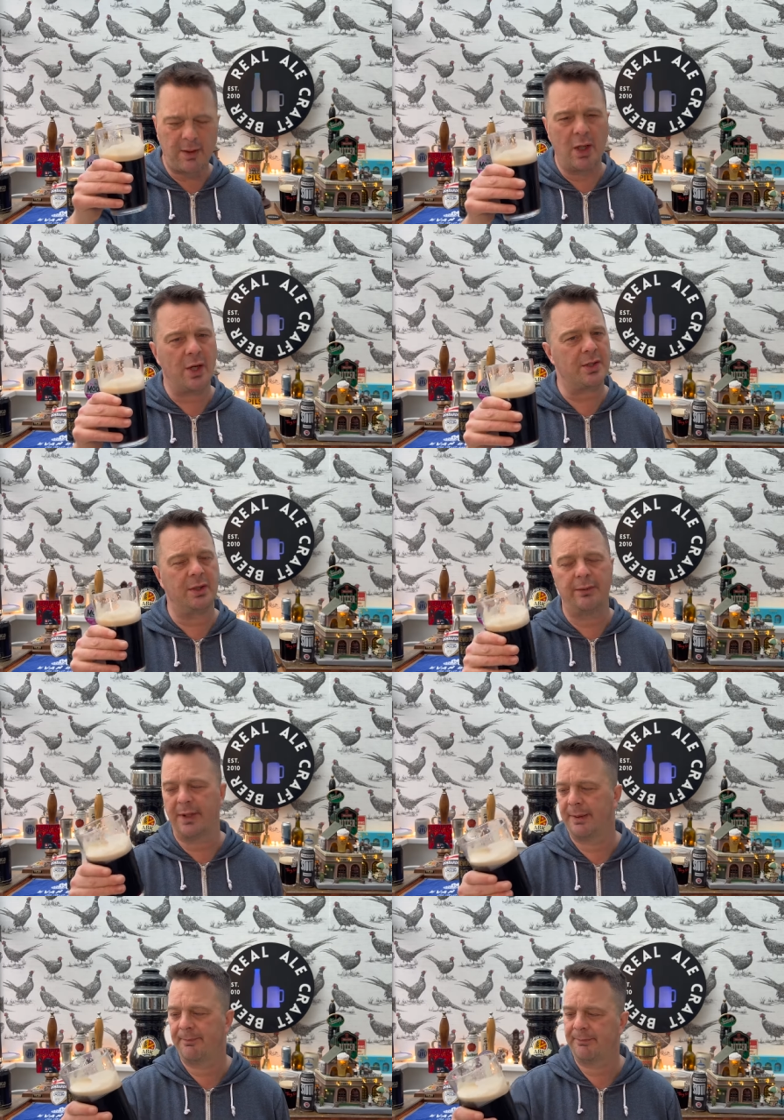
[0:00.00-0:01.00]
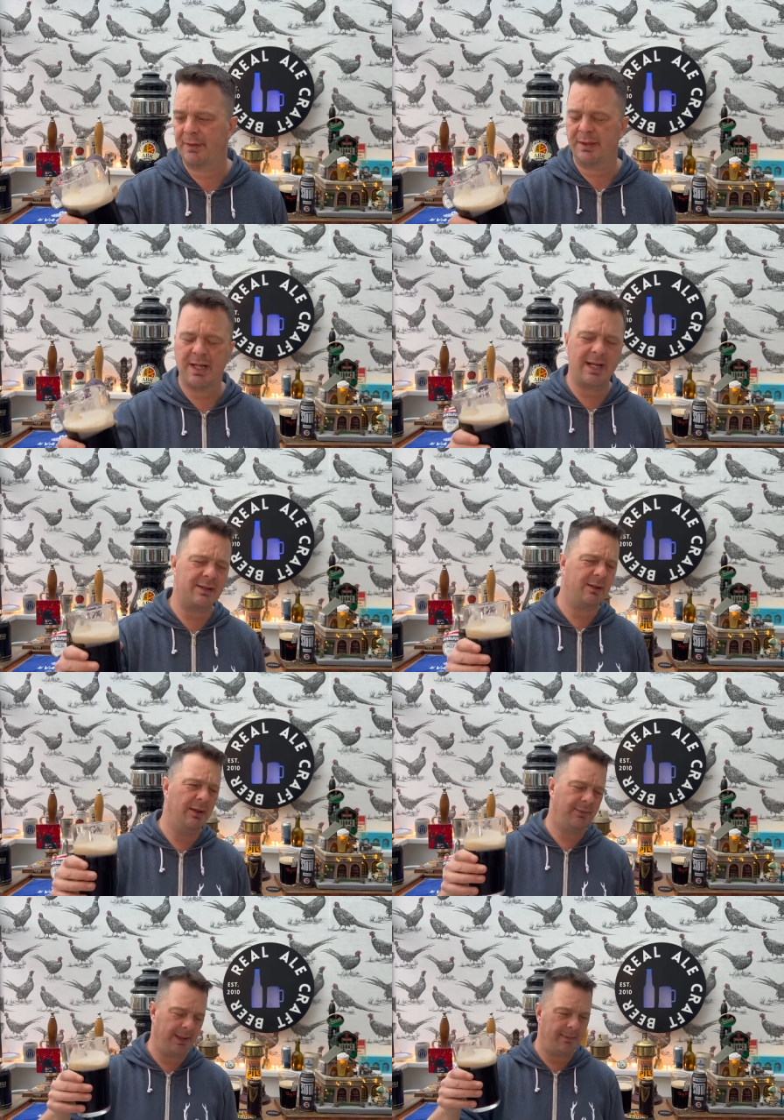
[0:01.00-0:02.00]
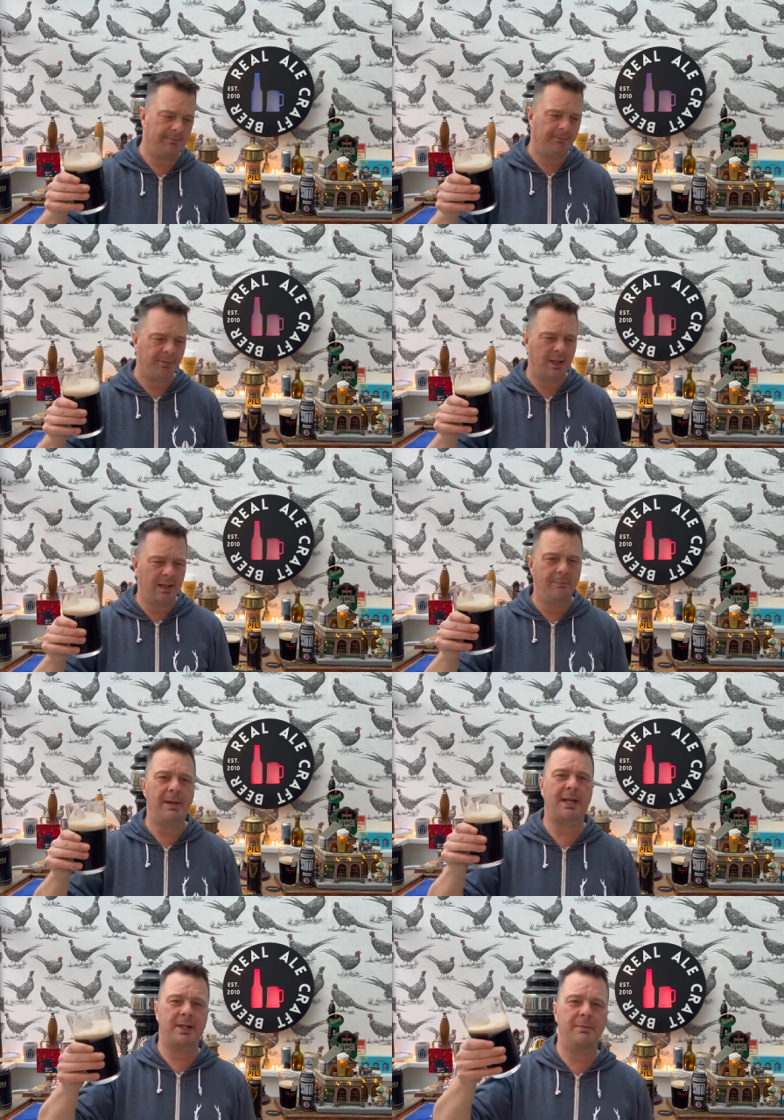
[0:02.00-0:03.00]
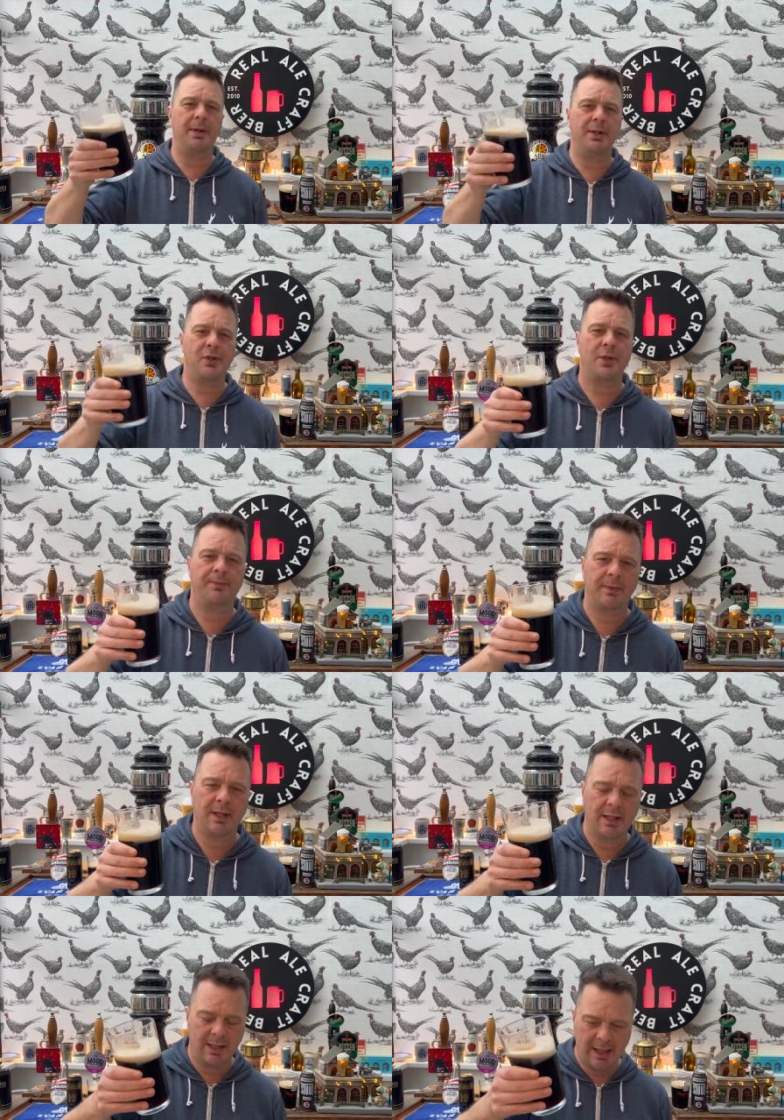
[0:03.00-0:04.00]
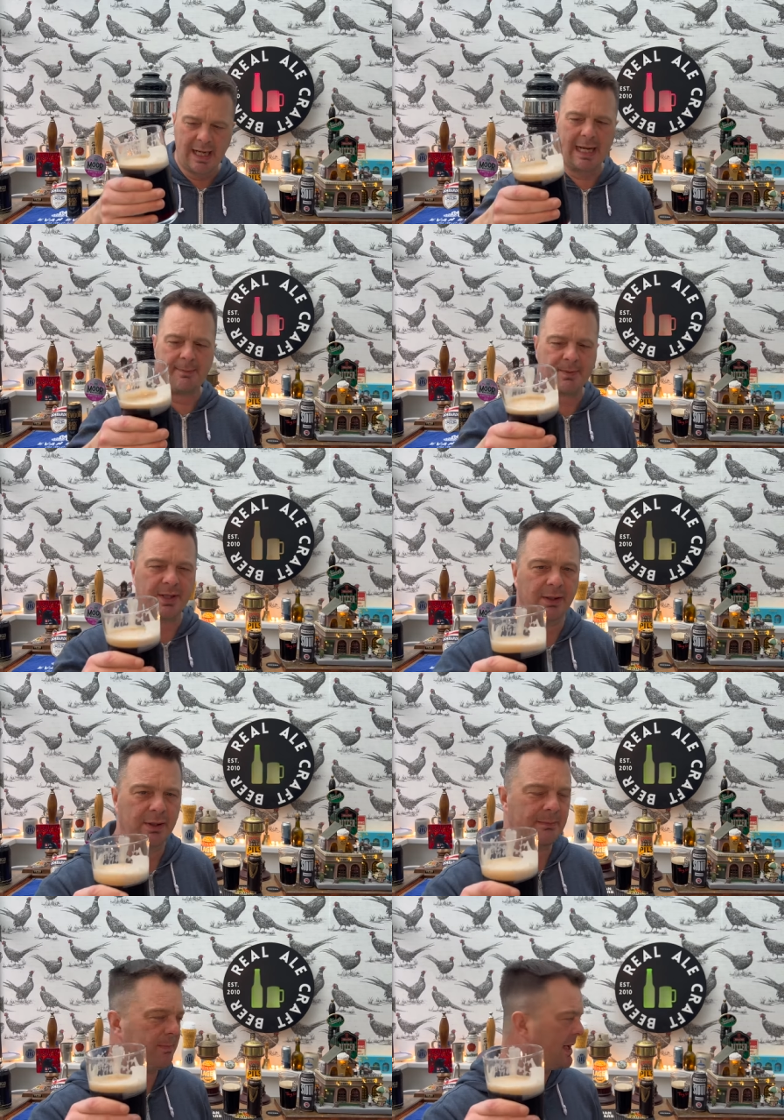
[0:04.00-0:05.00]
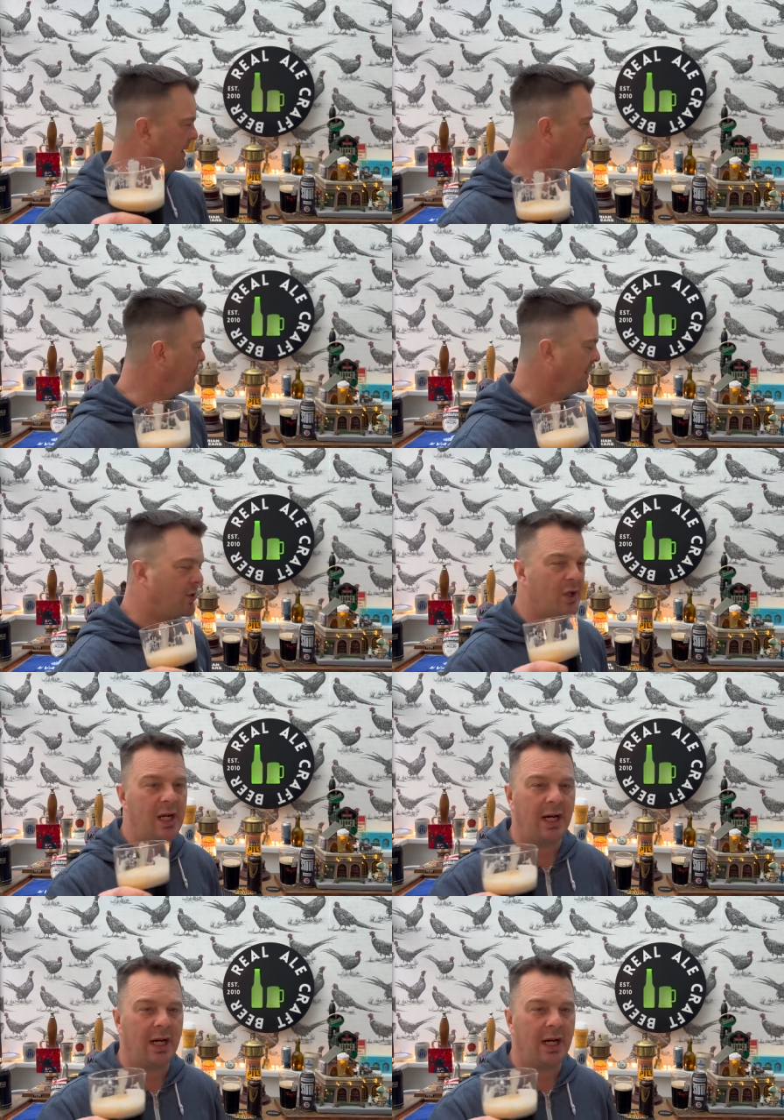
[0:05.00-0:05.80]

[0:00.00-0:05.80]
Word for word: Oh, it's lovely. That is lovely. Pick of the bunch. Absolutely pick of the bunch.